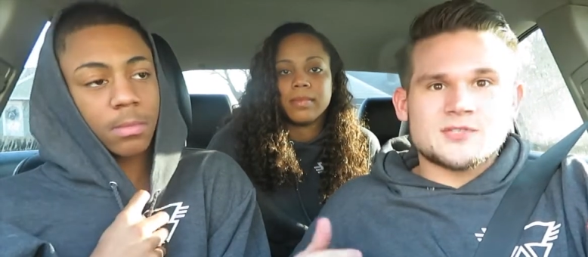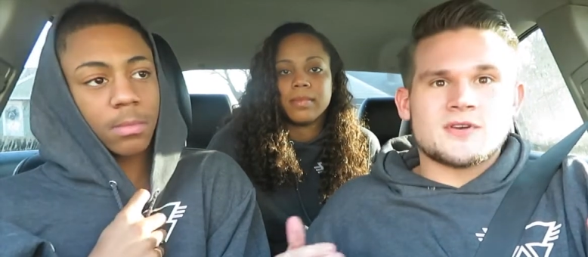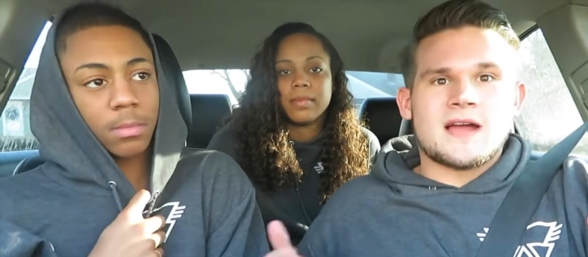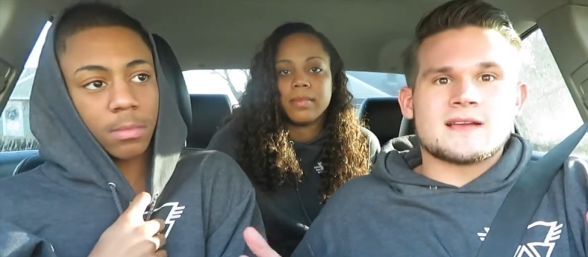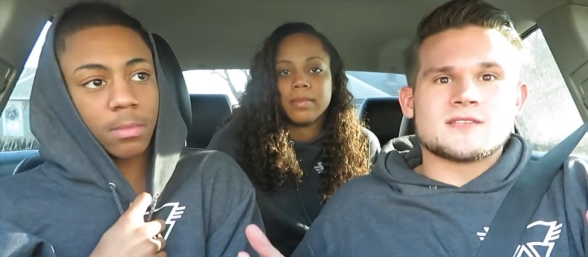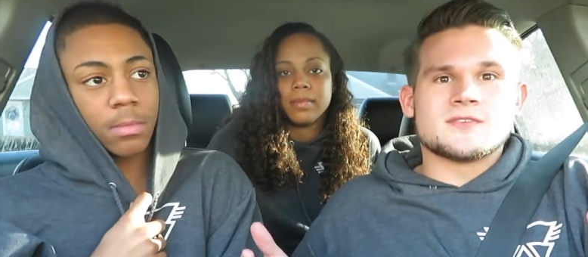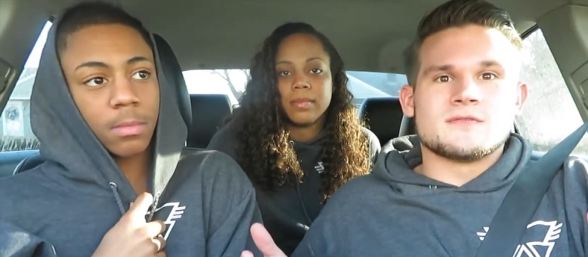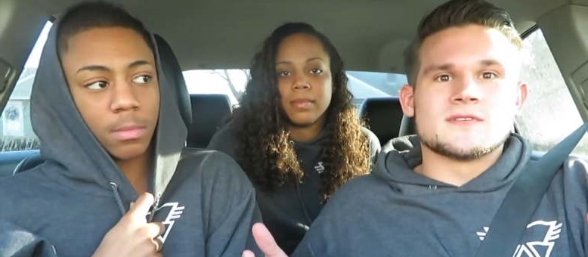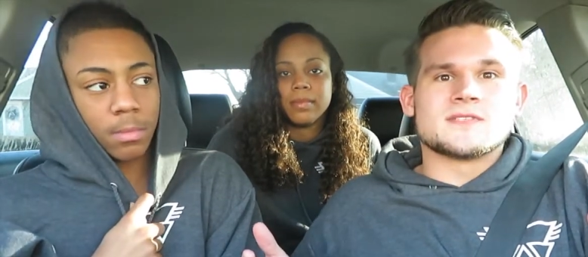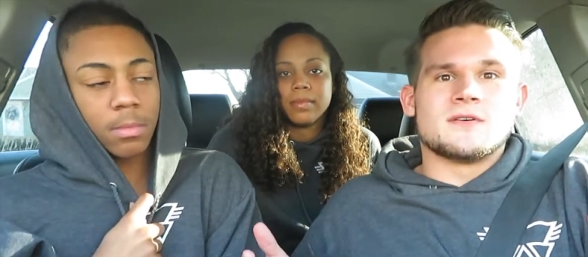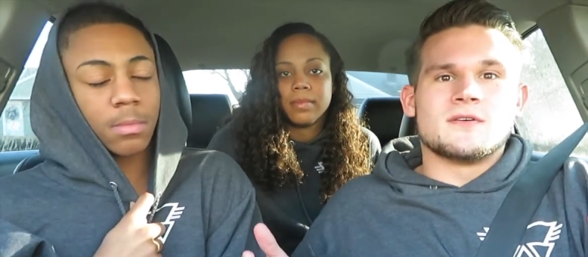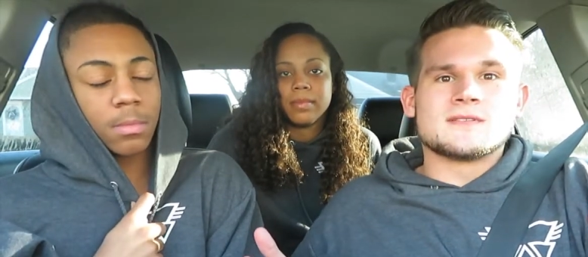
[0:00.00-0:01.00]
Speaker 1: tracks your
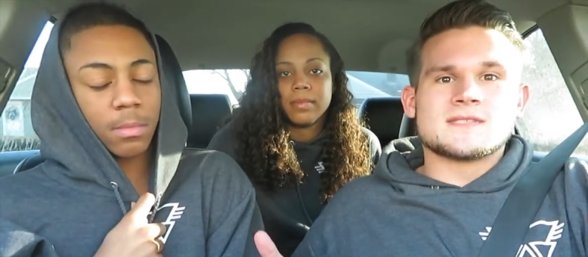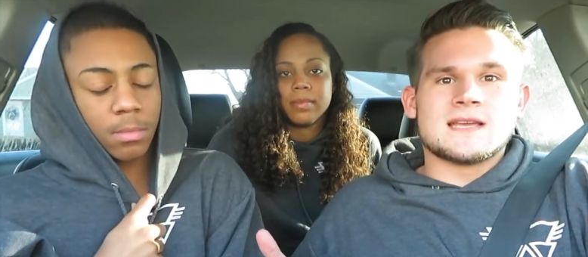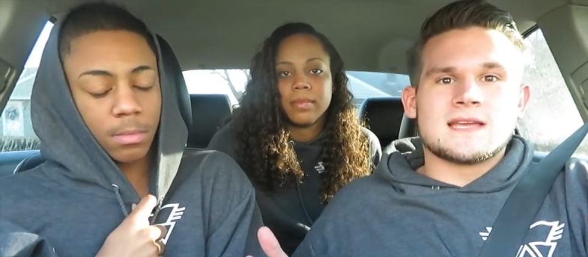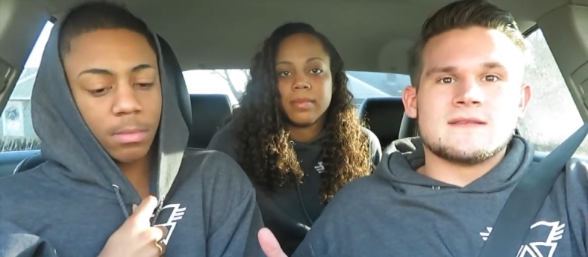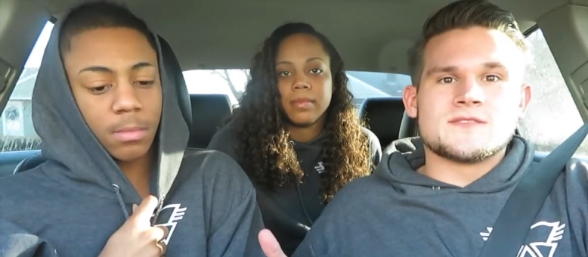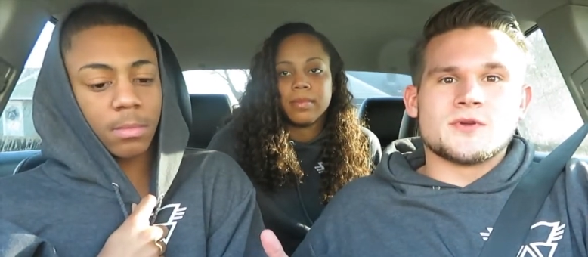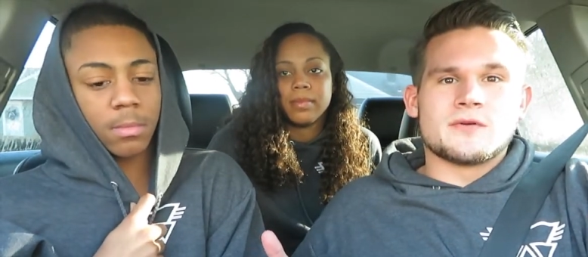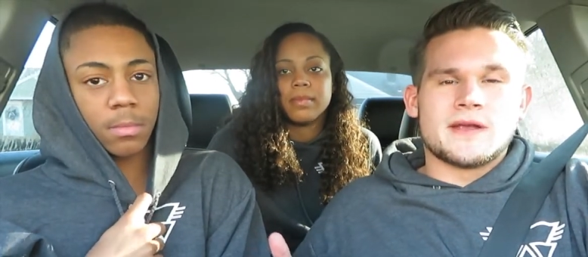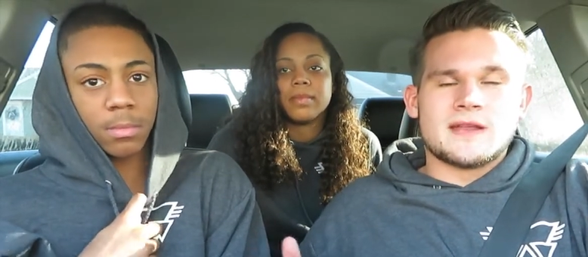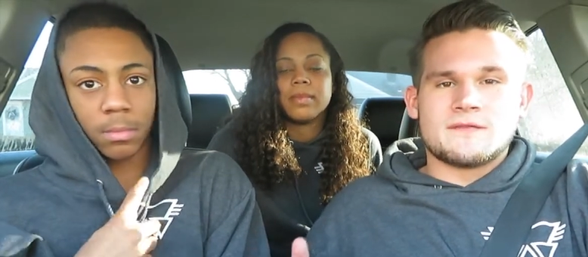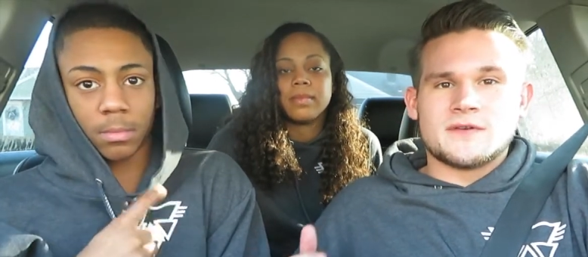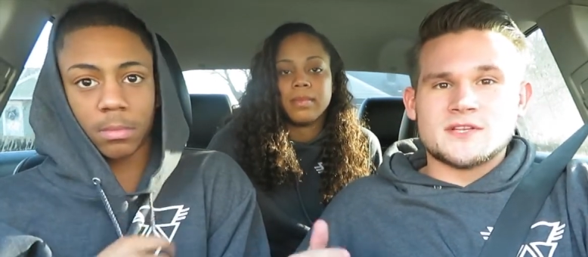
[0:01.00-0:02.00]
results and gives you a
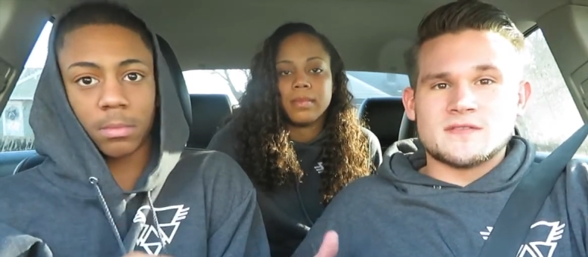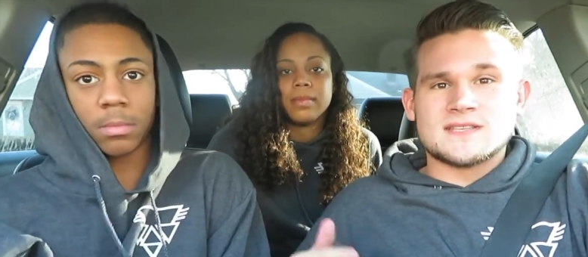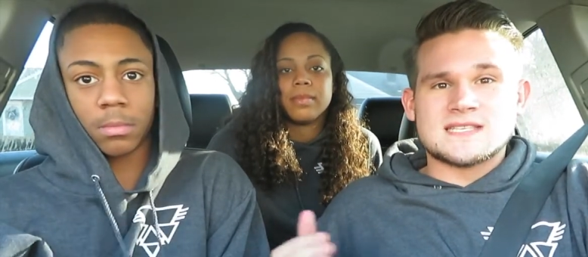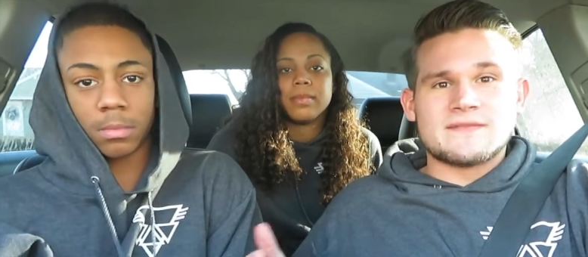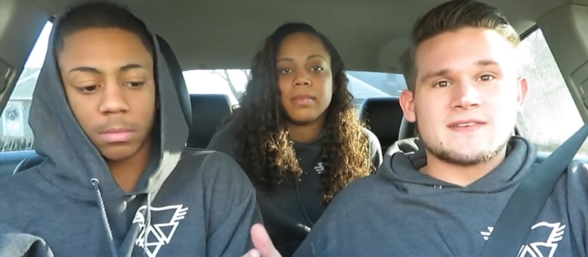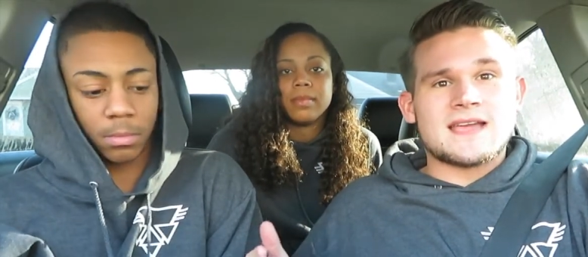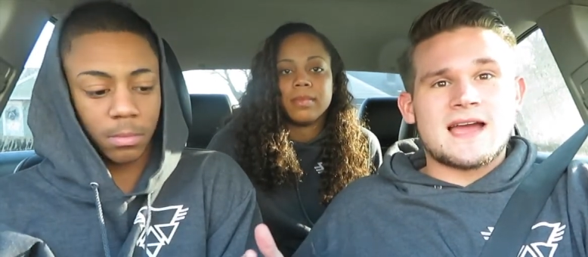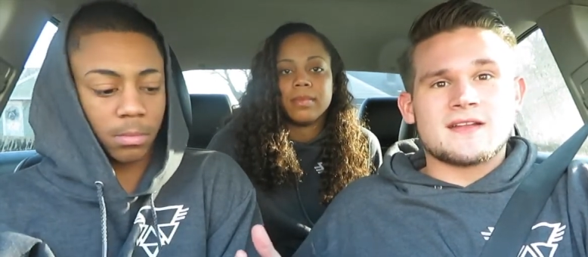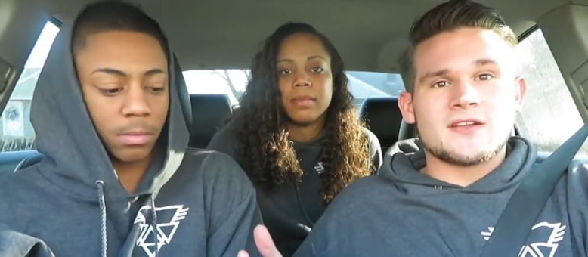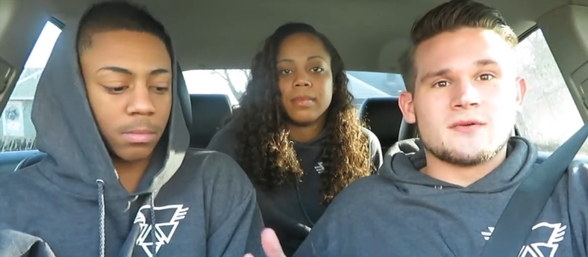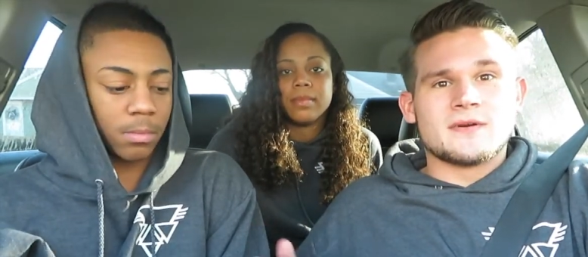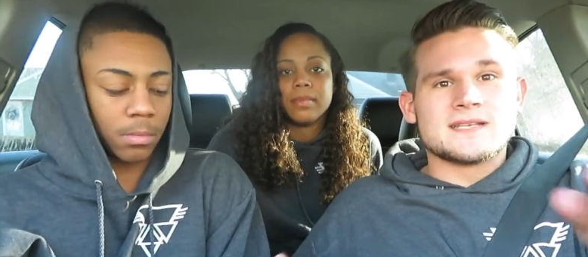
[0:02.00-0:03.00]
rating for each of the 7
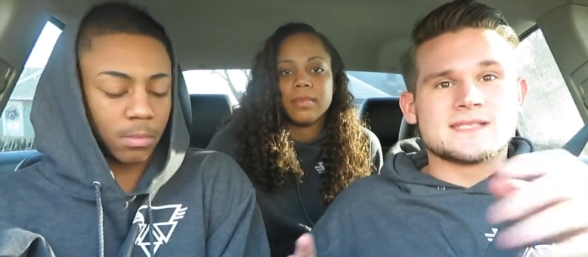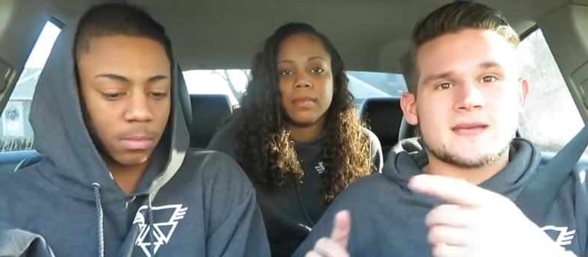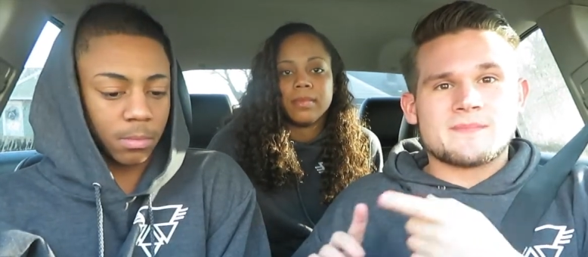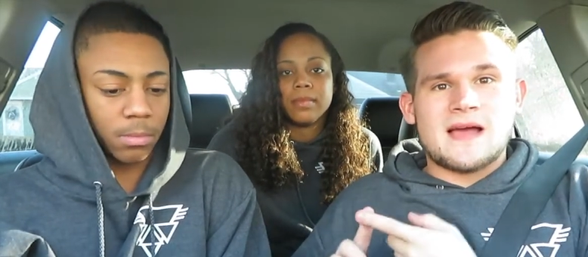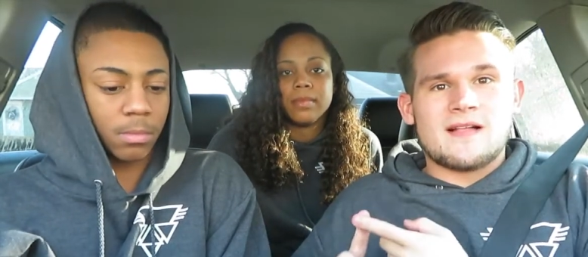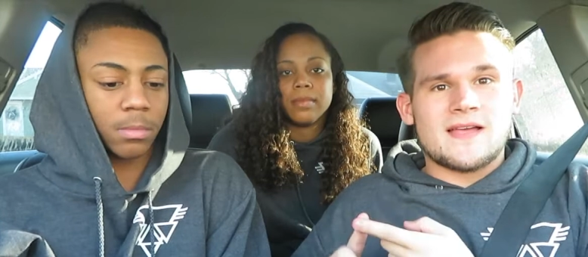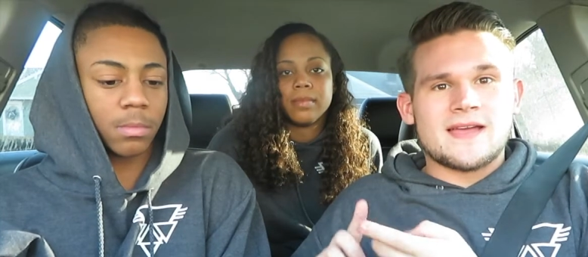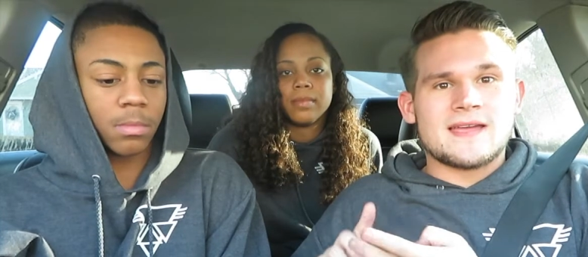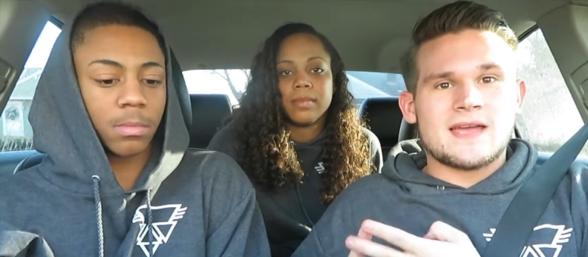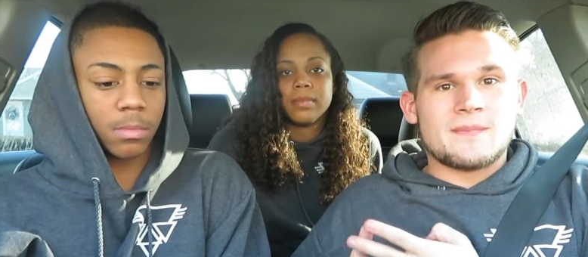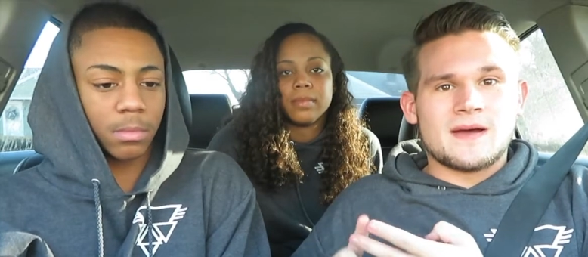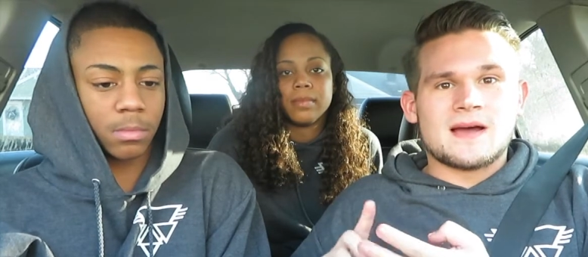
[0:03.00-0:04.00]
categories like ballet,
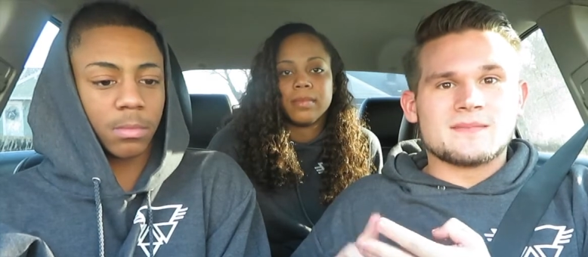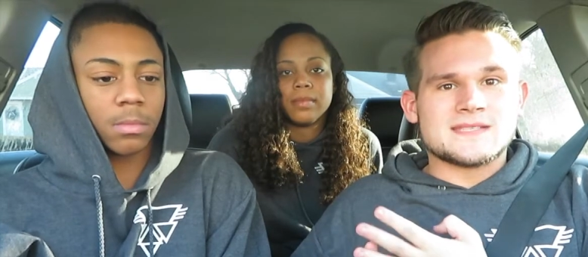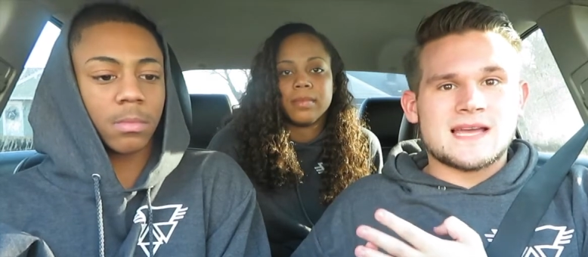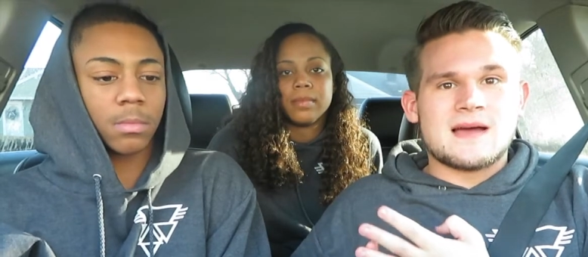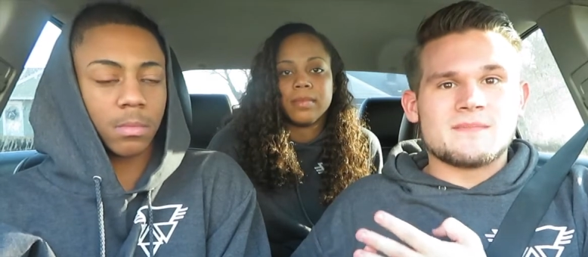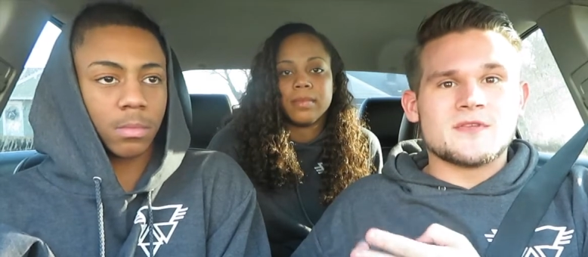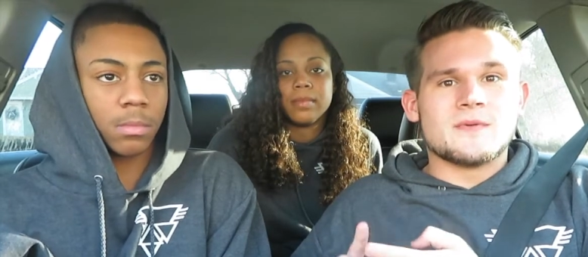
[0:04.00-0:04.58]
hip-hop, tap.